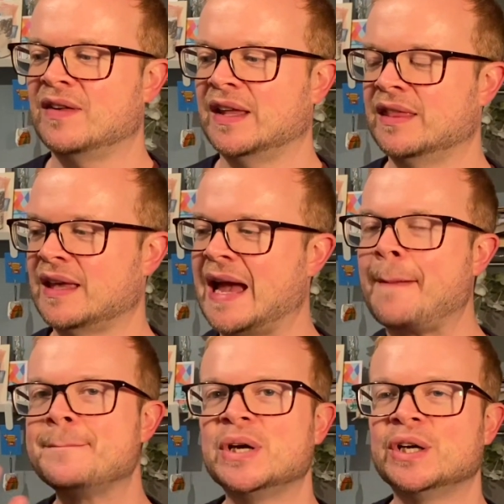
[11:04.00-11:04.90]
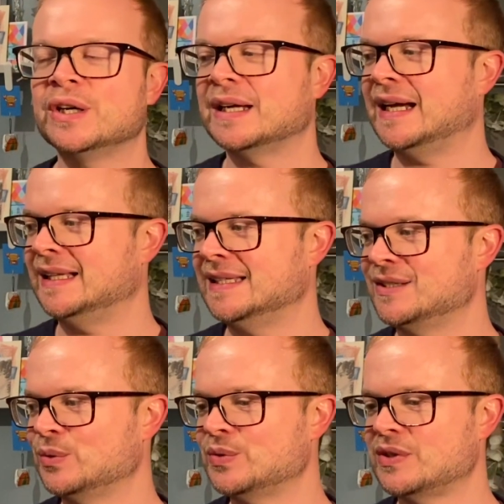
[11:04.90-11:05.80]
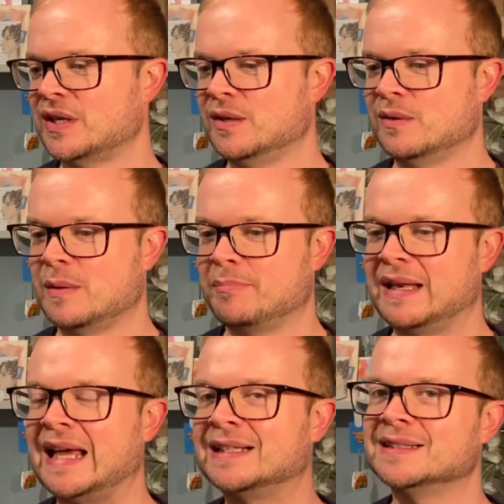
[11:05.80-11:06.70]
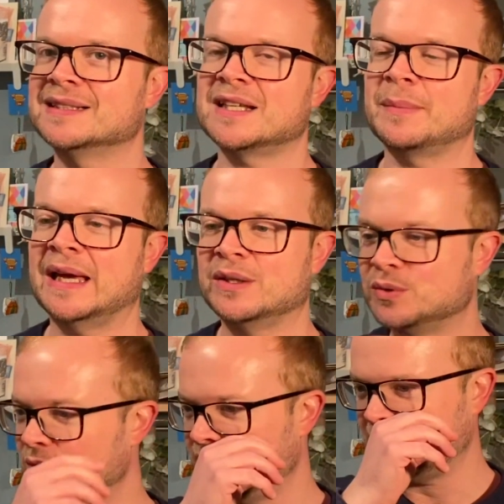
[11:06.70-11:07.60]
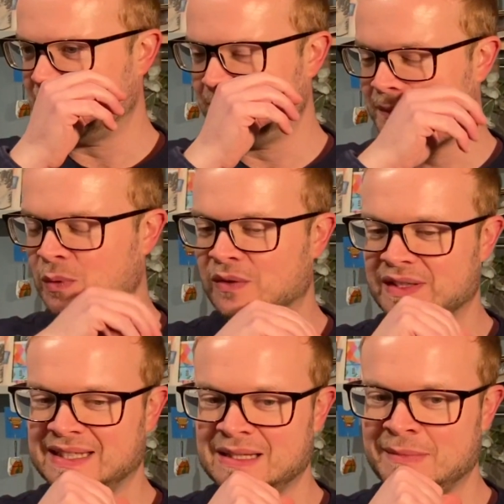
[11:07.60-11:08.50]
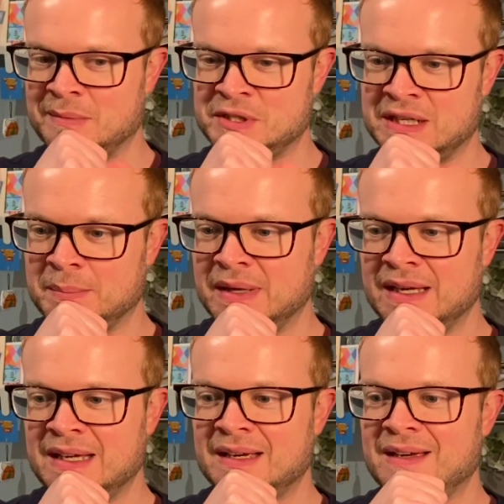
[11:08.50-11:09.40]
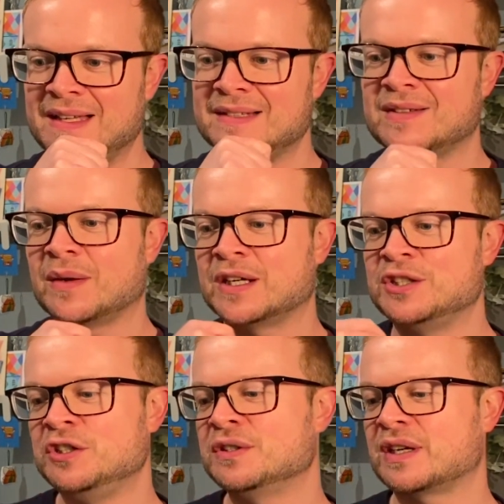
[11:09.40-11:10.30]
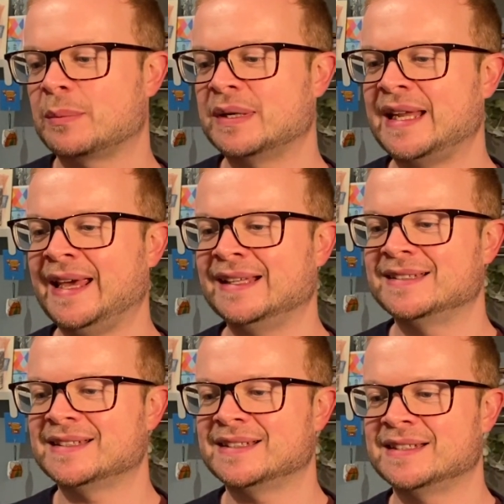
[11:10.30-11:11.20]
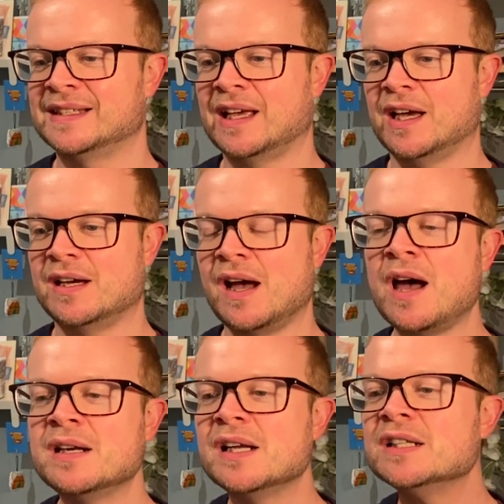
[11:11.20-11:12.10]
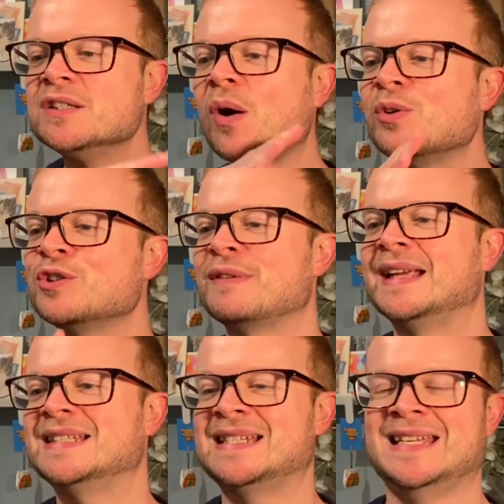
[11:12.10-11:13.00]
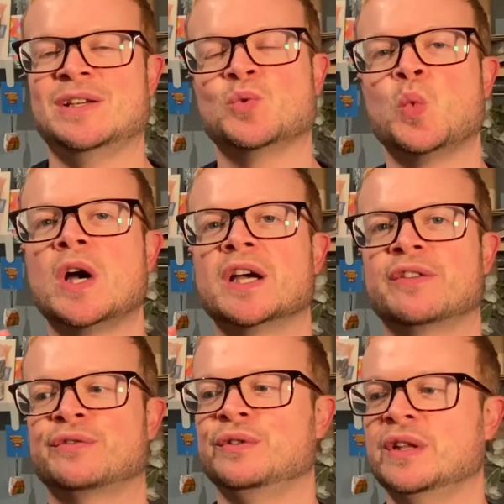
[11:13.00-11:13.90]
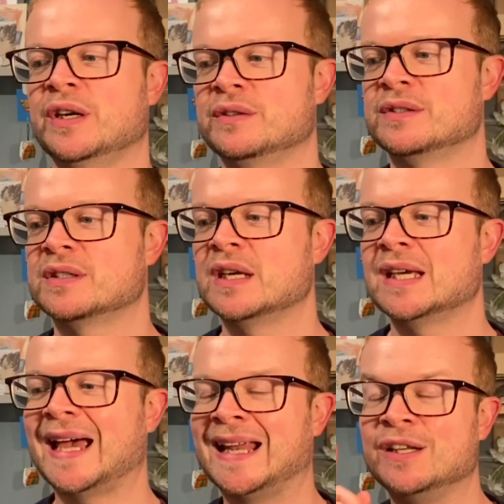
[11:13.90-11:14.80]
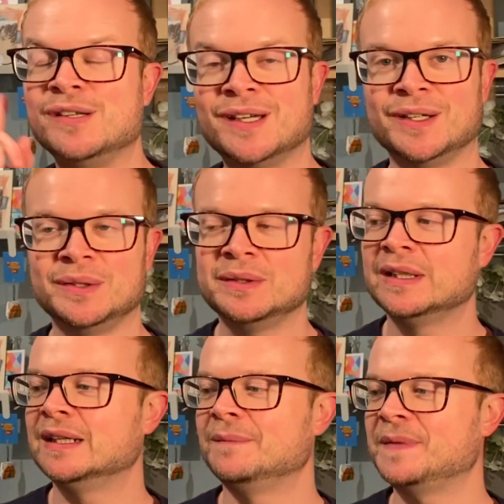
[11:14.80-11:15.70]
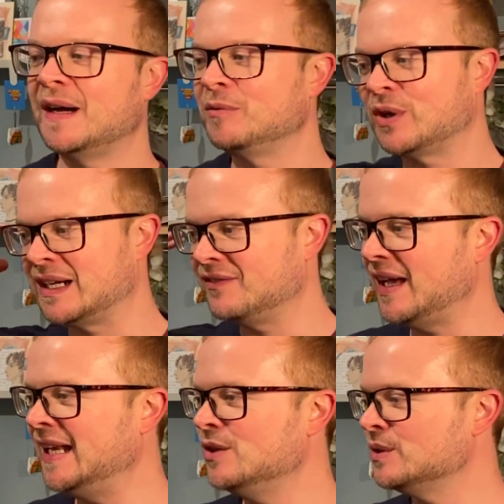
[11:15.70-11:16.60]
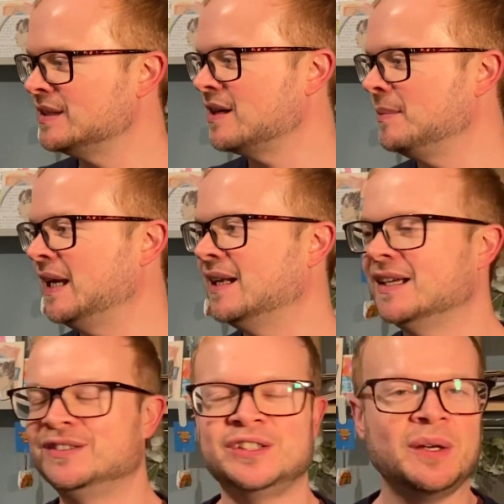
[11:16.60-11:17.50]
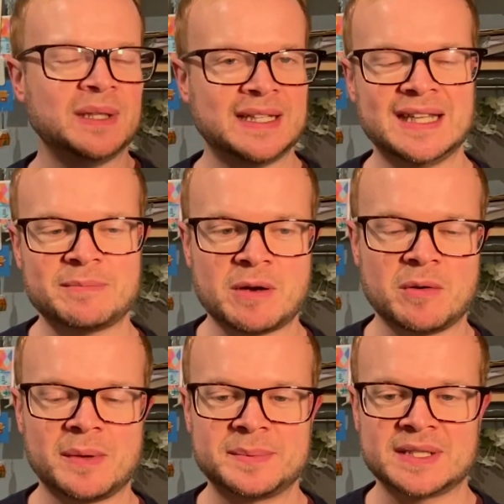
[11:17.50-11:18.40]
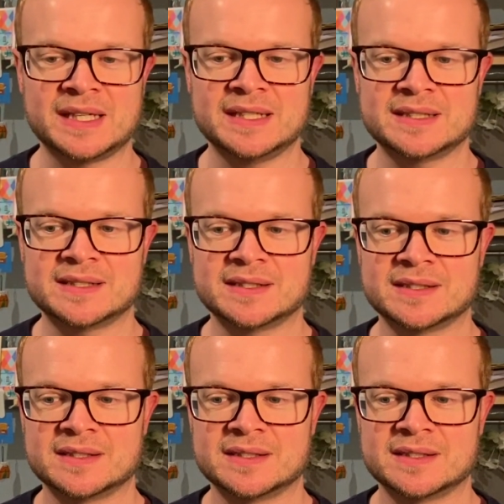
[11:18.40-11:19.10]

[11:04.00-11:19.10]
like the handbook, and there's also a planner that's coming out to all of us in the membership. So I could use a couple of days just to unadulteratedly work through those and know that I'm not going to have any orders coming in. I don't need to think about my websites.